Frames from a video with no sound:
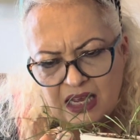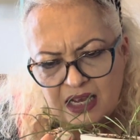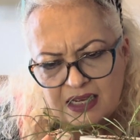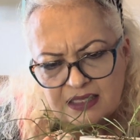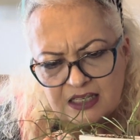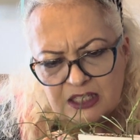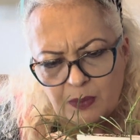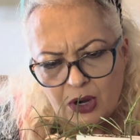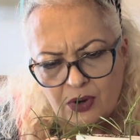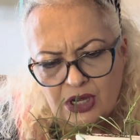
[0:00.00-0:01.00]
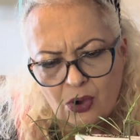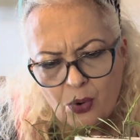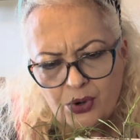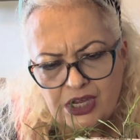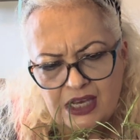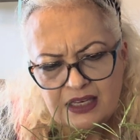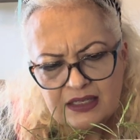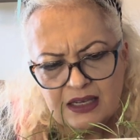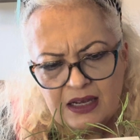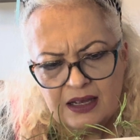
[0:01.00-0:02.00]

is the Spariodes,